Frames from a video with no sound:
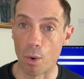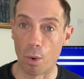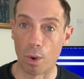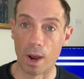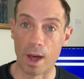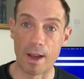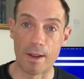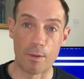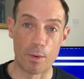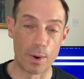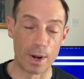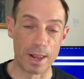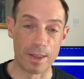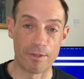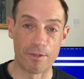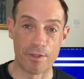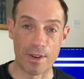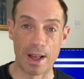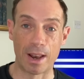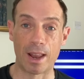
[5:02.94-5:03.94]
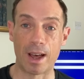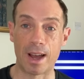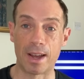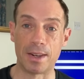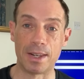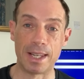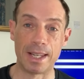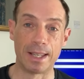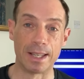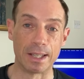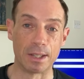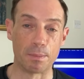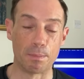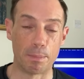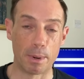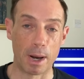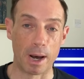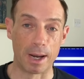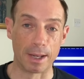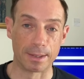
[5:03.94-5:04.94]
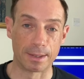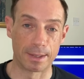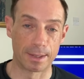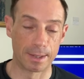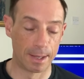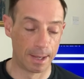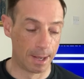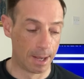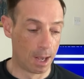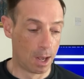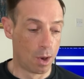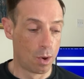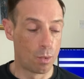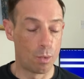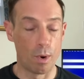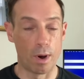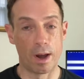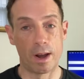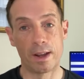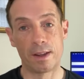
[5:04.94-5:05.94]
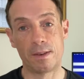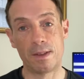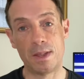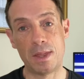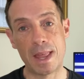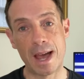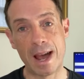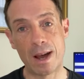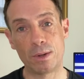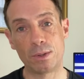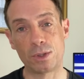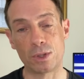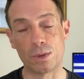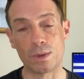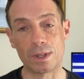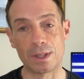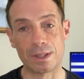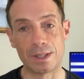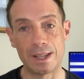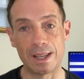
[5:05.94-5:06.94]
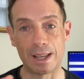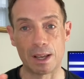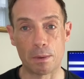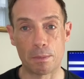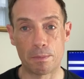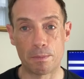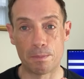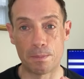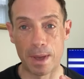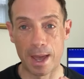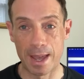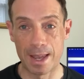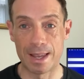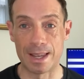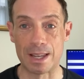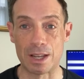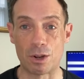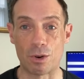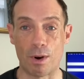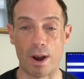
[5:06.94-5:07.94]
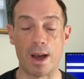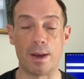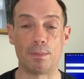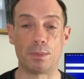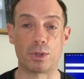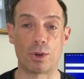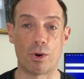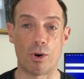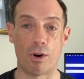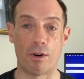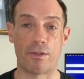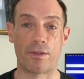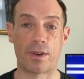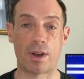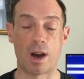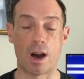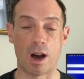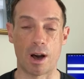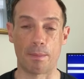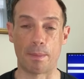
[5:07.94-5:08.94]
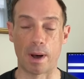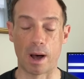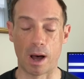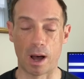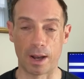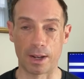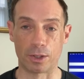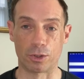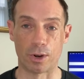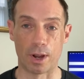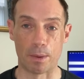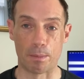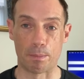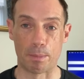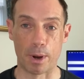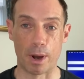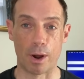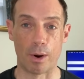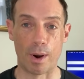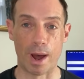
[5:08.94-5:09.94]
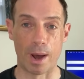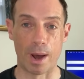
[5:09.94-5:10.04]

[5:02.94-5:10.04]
all I really felt I needed. But what I'm now doing is eating 80 grams of carbohydrate per